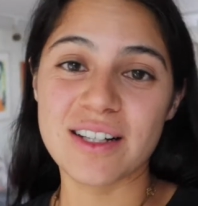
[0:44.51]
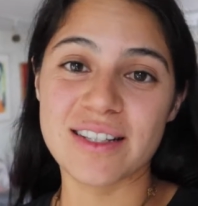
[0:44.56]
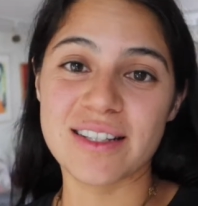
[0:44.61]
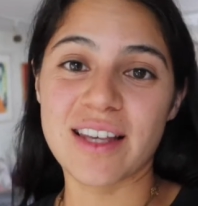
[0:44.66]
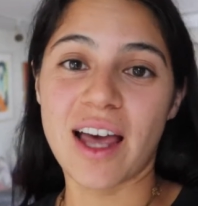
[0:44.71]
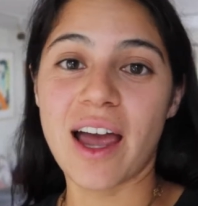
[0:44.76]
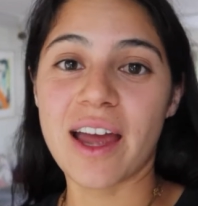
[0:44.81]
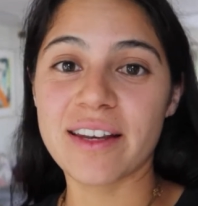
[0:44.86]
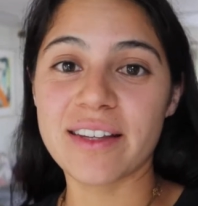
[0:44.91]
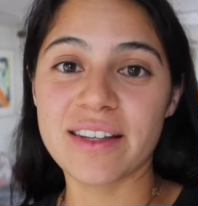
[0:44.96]

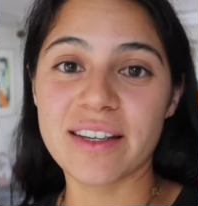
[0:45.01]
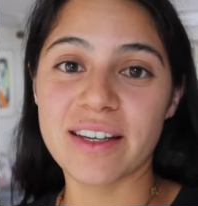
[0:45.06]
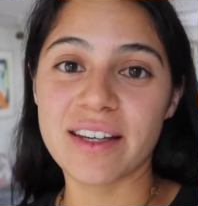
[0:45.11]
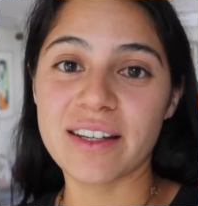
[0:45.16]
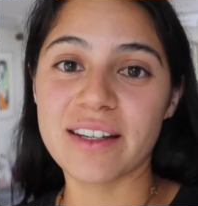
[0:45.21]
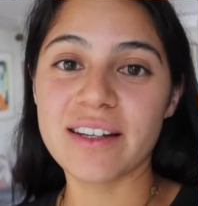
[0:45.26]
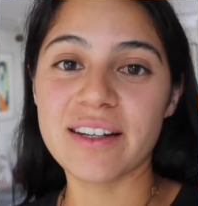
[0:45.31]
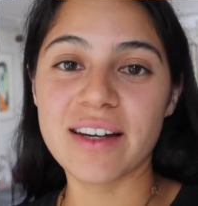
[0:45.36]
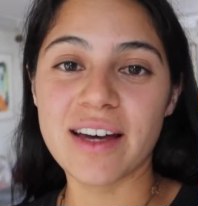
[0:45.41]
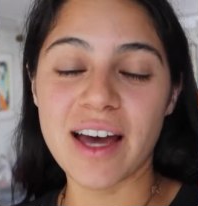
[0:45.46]
side
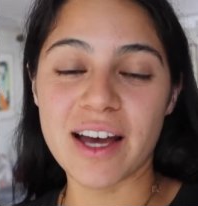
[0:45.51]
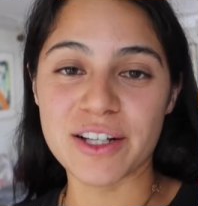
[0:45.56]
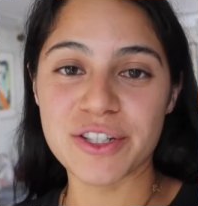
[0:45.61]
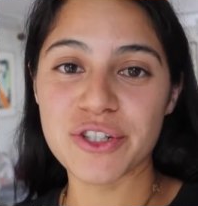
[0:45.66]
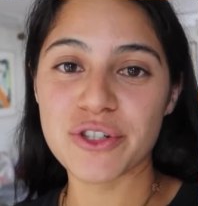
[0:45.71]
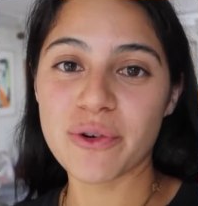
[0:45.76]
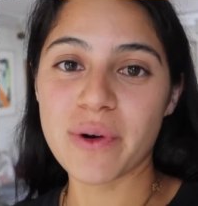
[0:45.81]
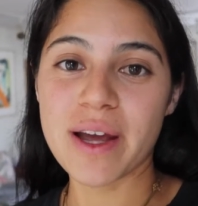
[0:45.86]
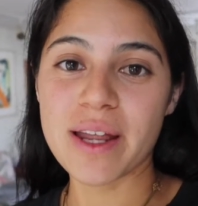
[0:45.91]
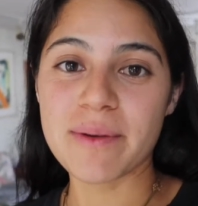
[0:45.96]
gig,
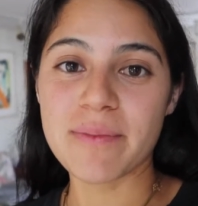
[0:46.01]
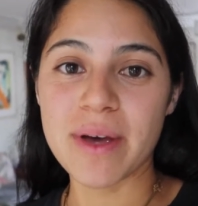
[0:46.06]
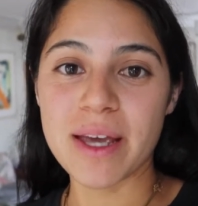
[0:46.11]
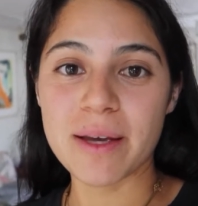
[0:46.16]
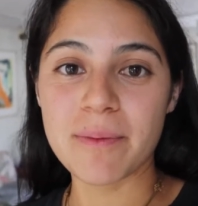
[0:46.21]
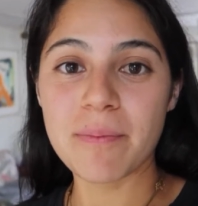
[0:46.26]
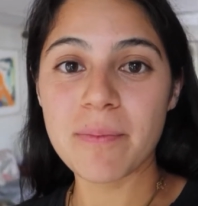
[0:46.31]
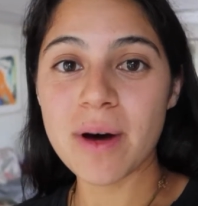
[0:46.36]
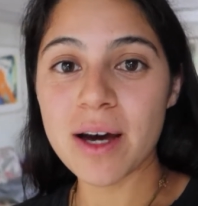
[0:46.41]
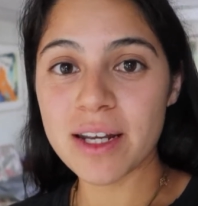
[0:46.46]
extra way to
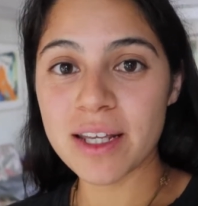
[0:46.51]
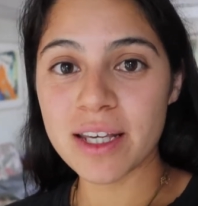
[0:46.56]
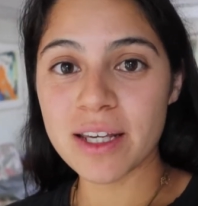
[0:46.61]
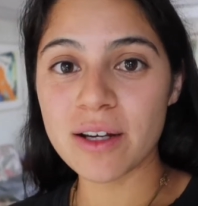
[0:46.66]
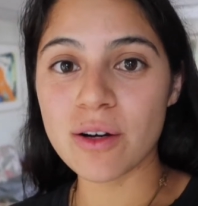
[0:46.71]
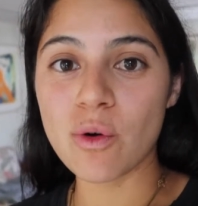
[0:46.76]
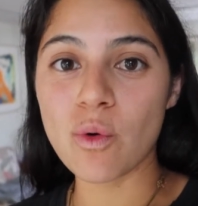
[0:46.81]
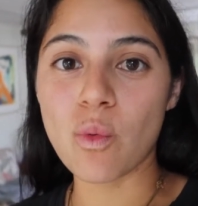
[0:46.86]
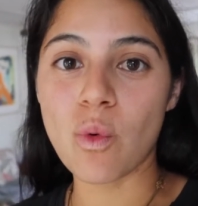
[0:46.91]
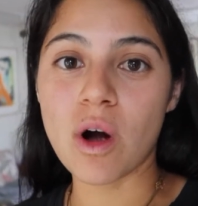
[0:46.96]
make
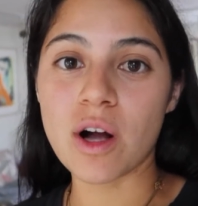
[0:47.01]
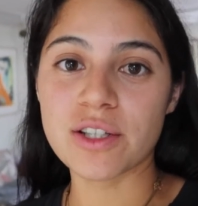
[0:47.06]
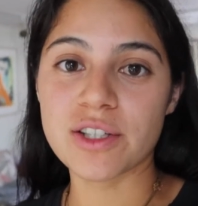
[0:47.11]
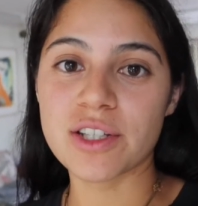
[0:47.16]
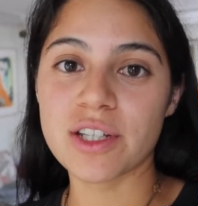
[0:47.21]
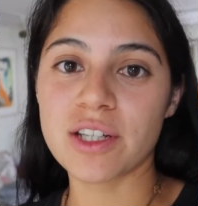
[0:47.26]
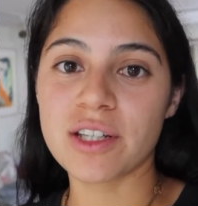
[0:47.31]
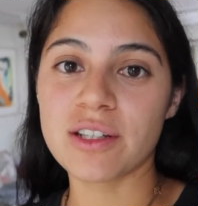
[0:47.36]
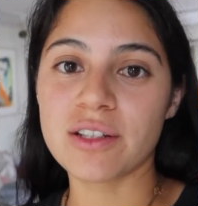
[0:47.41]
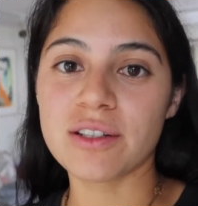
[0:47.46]
money
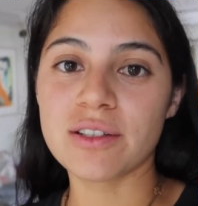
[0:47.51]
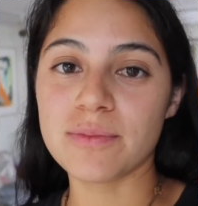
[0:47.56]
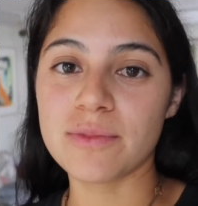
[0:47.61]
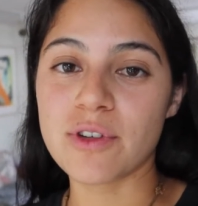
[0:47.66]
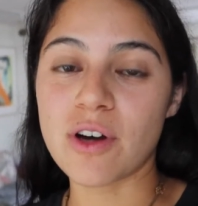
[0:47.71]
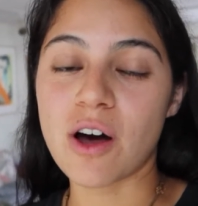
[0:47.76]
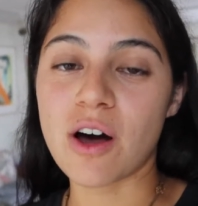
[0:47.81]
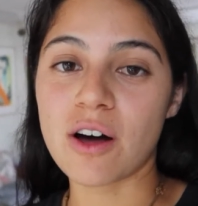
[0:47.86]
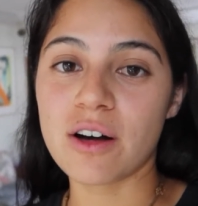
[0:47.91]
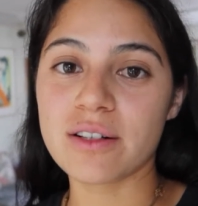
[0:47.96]
watching
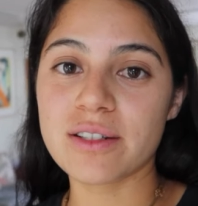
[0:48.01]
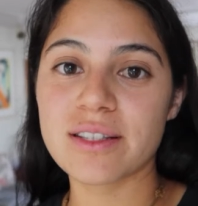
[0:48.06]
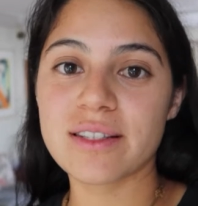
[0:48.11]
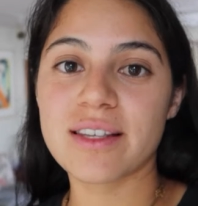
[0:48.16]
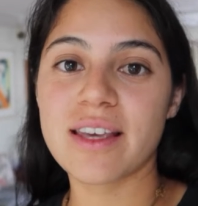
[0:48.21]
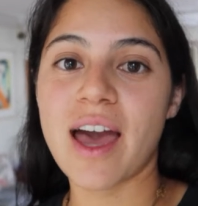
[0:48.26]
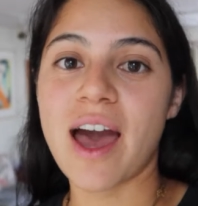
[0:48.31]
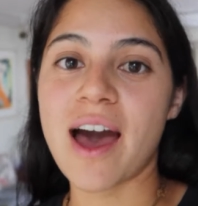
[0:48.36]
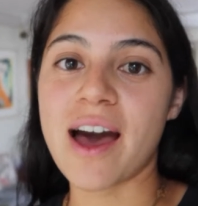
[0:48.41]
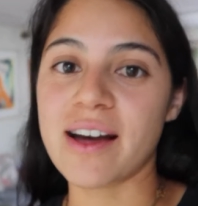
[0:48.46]
dogs,
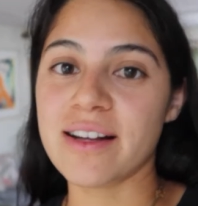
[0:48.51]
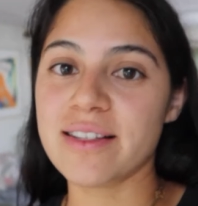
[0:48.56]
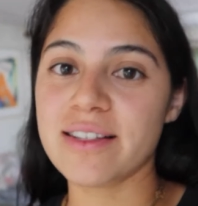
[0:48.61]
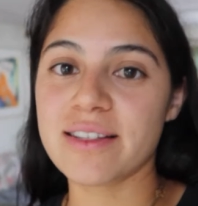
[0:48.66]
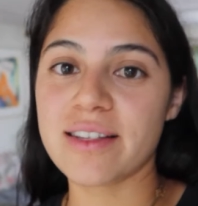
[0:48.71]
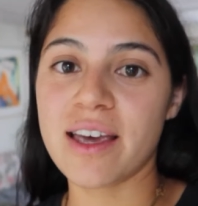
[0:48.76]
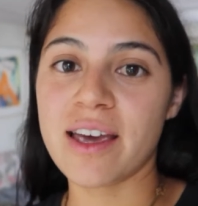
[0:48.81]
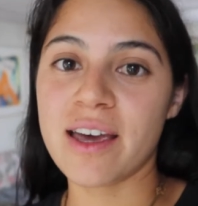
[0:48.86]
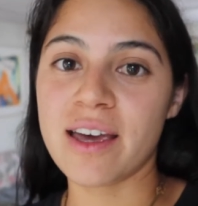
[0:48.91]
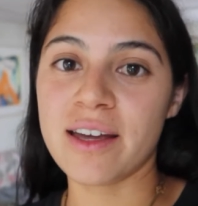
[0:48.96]

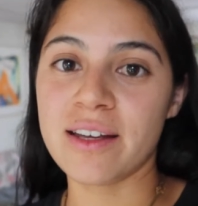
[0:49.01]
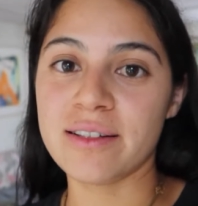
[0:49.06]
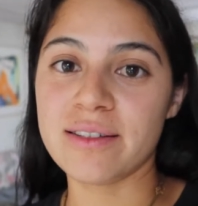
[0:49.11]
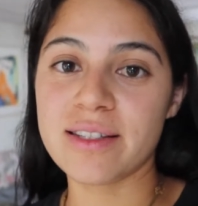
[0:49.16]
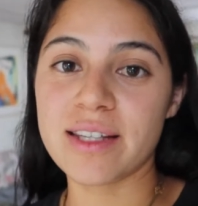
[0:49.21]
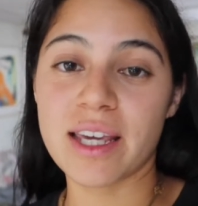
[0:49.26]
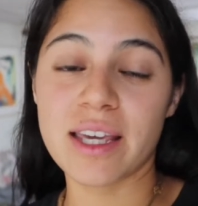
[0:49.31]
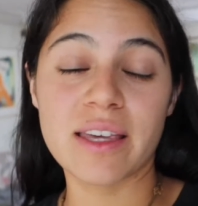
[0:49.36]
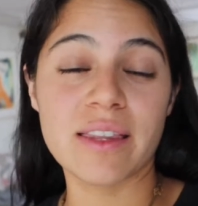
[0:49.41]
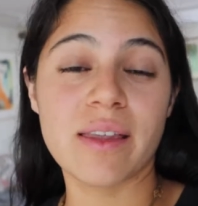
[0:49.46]
cats, and
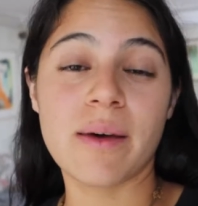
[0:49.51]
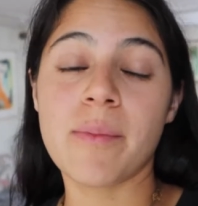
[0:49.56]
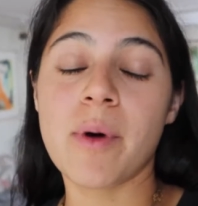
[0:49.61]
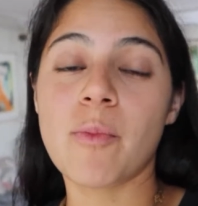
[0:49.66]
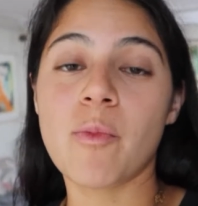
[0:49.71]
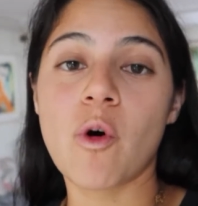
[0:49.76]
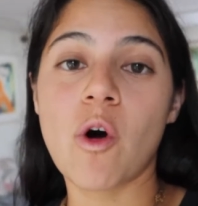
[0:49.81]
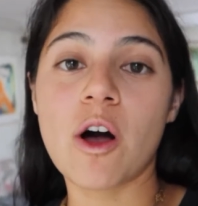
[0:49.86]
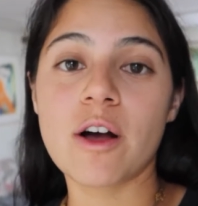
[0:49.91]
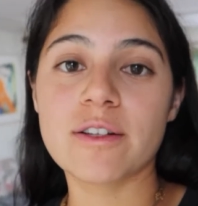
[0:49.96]
taking them
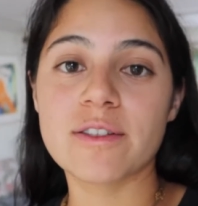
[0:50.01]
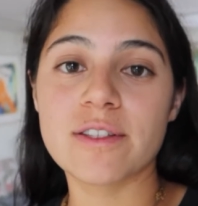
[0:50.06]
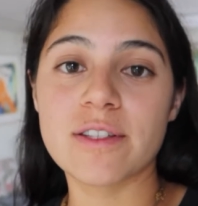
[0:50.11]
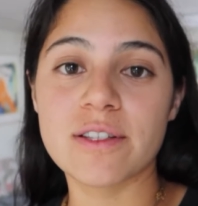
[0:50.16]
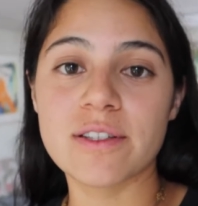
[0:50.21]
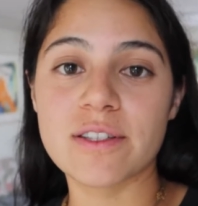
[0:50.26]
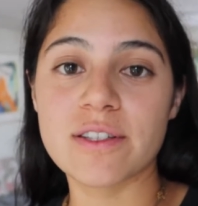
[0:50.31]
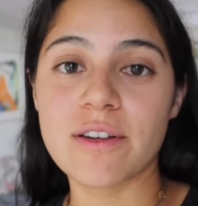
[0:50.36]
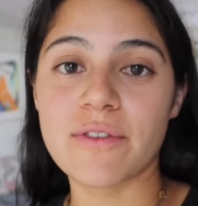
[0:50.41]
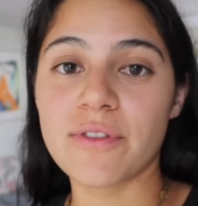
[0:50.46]
on walks
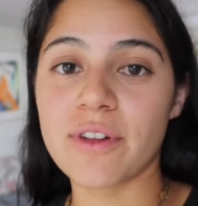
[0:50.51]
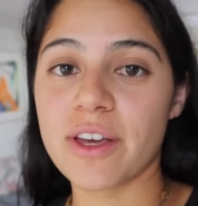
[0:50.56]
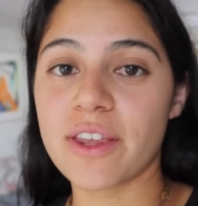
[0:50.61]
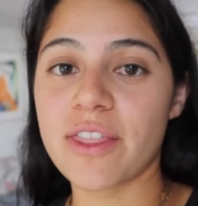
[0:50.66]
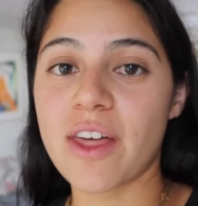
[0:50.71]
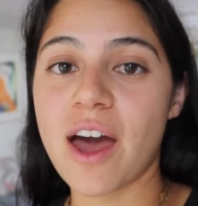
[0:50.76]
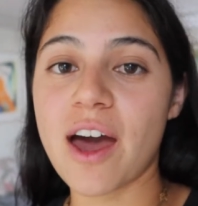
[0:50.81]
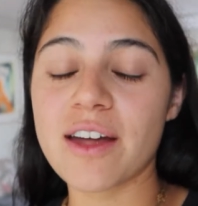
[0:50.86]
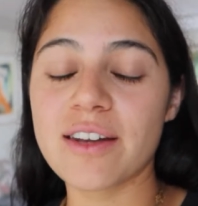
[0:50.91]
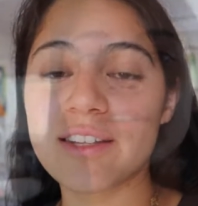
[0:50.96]
and stuff like
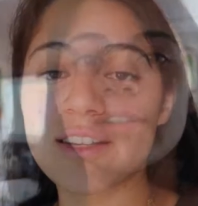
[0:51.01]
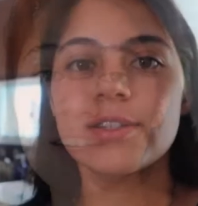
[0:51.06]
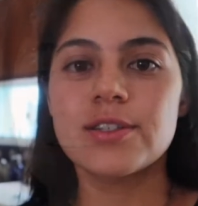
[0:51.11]
that.